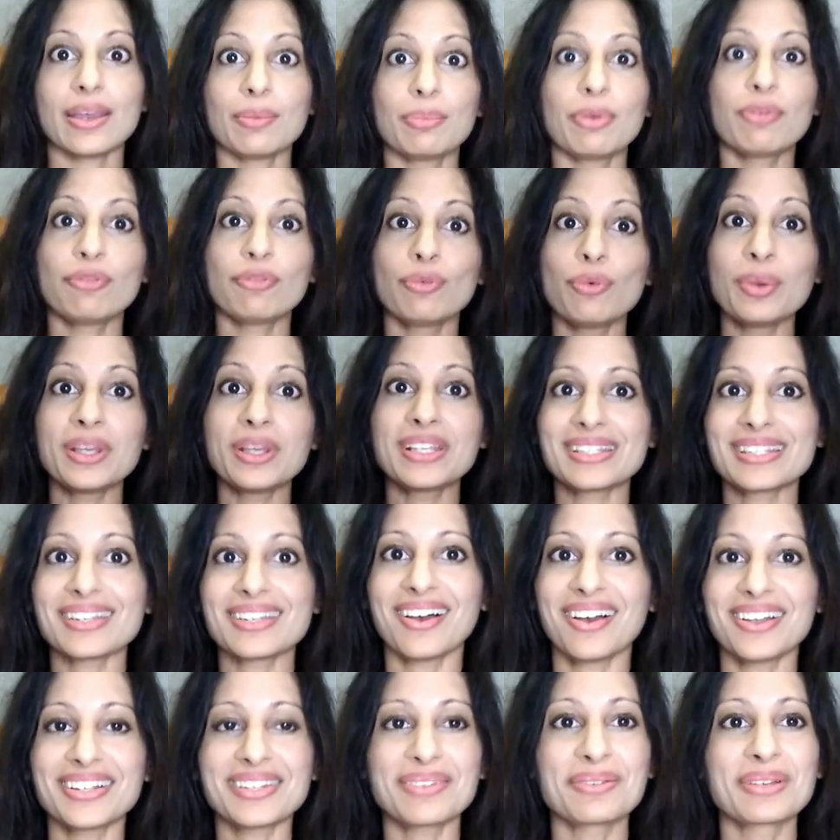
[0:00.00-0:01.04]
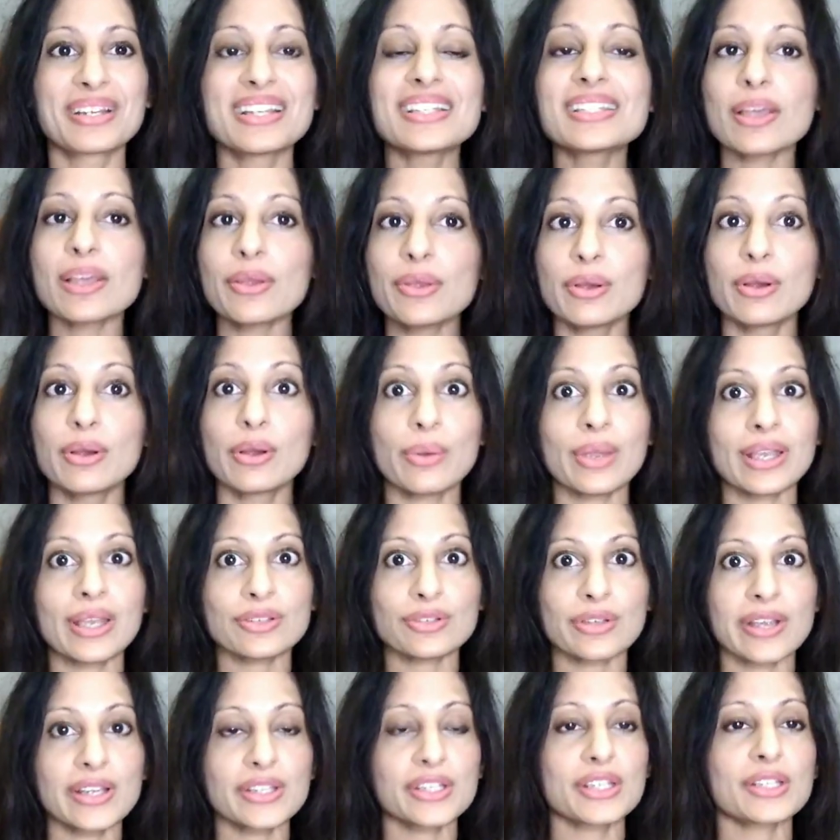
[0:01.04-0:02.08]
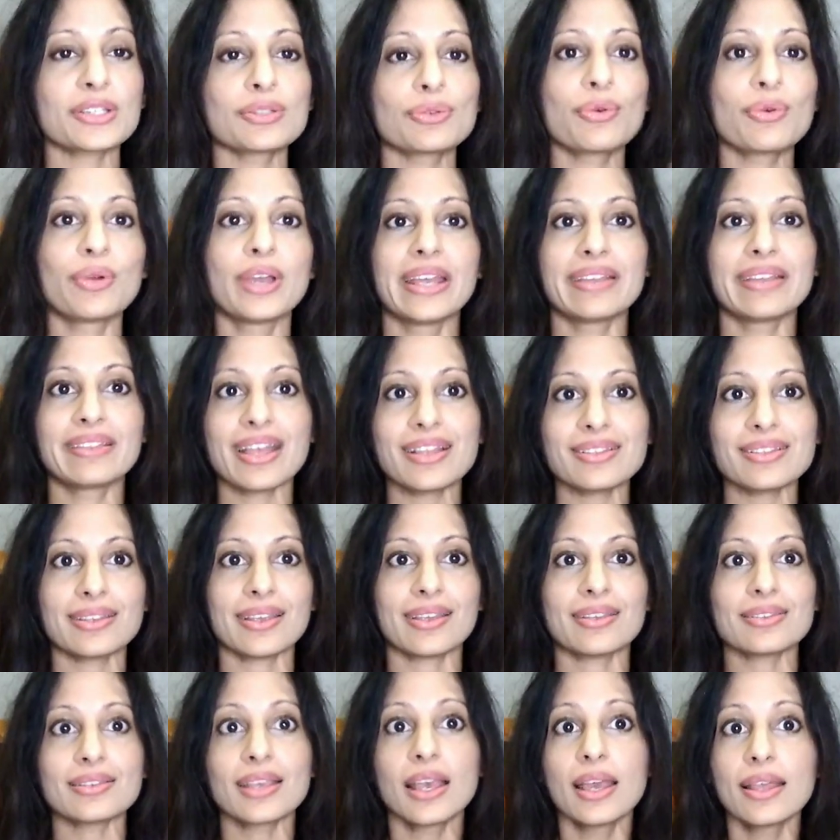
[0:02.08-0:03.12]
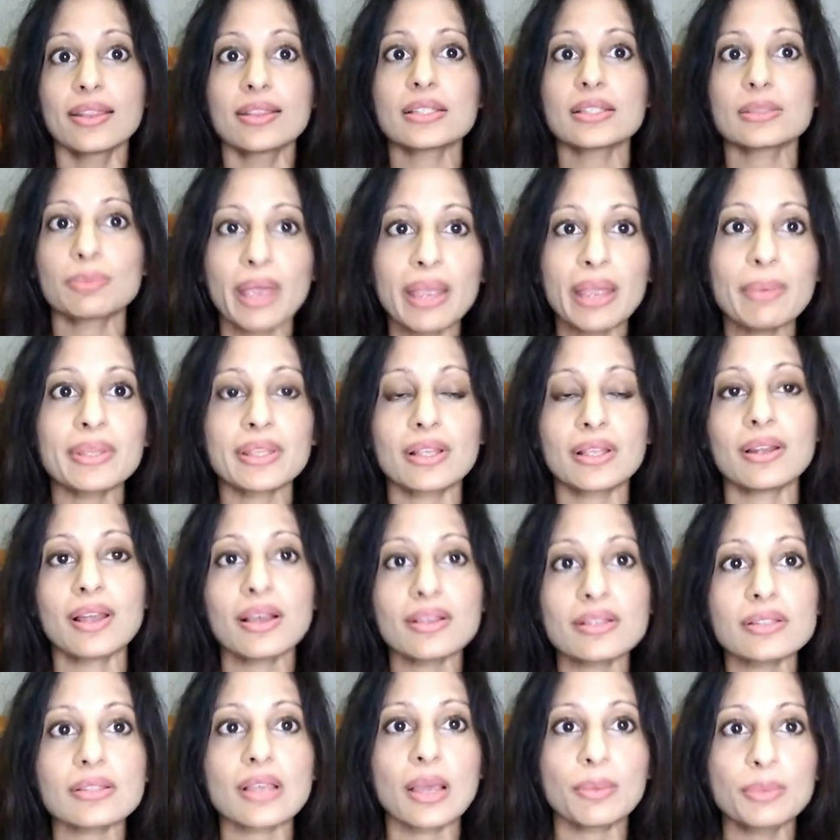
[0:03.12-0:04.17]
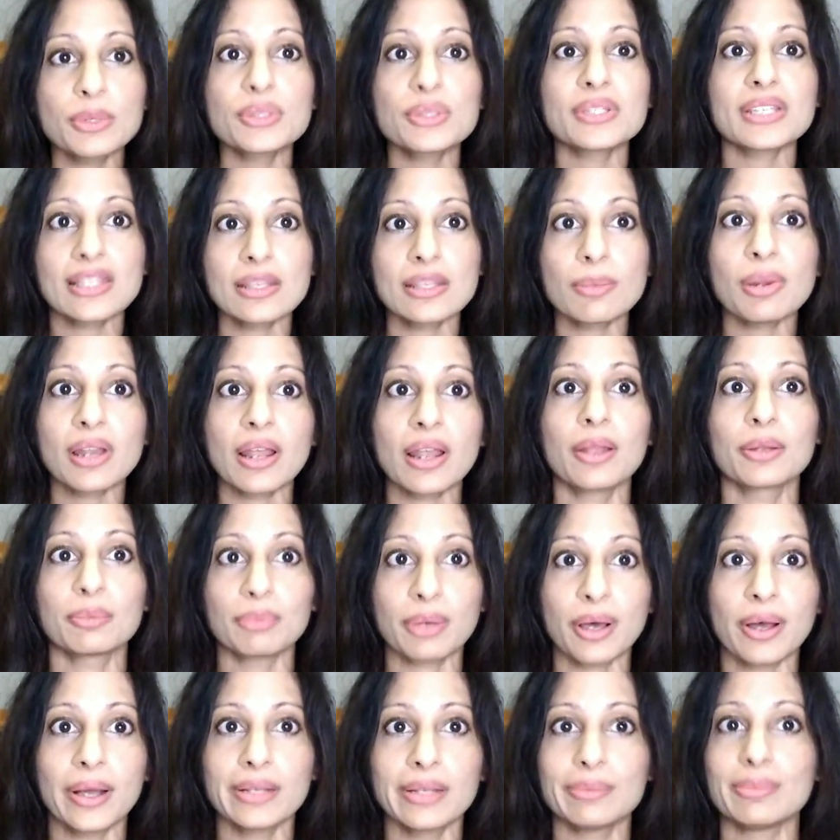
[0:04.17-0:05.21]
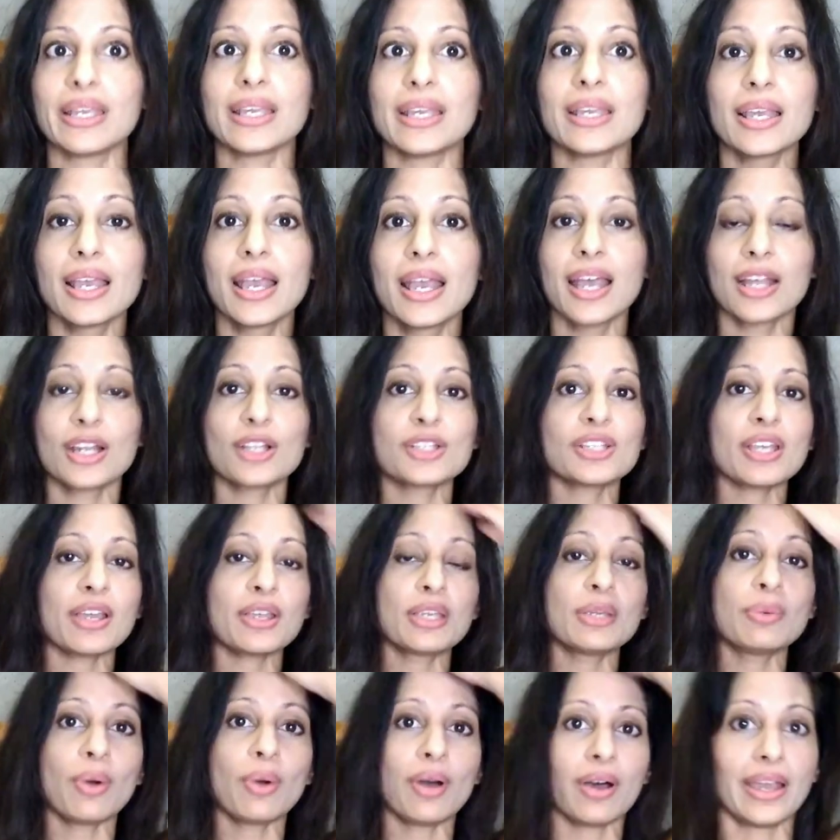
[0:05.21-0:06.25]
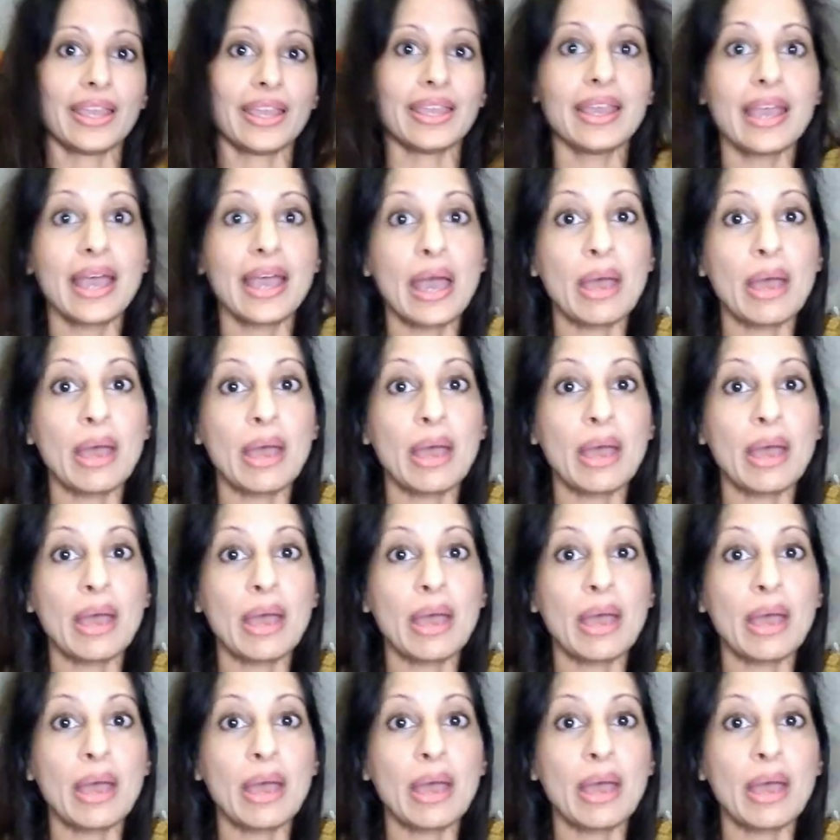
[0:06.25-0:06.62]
Before we start, I'm going to tell you a quick tragic story and that is, this may be the last time you see the plant behind me. And I'll tell you why.